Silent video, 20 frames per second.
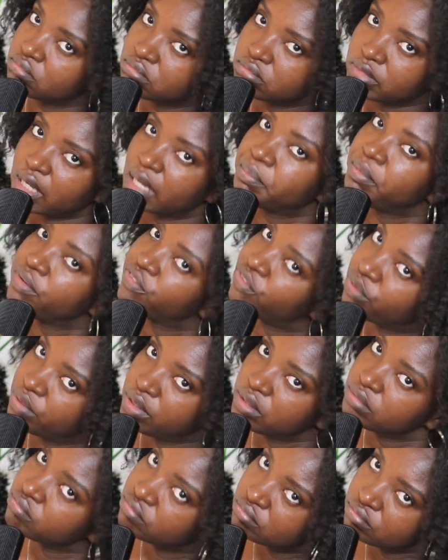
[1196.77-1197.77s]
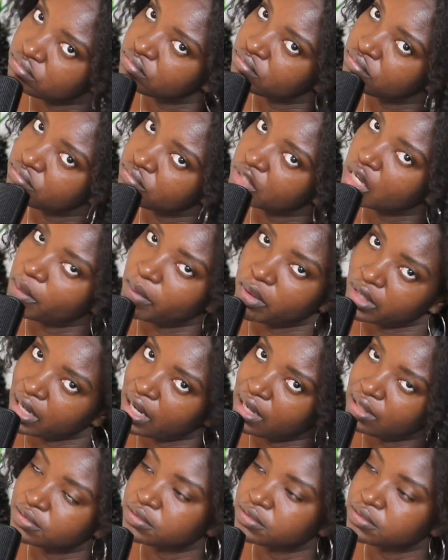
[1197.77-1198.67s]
like be for real. Come on now.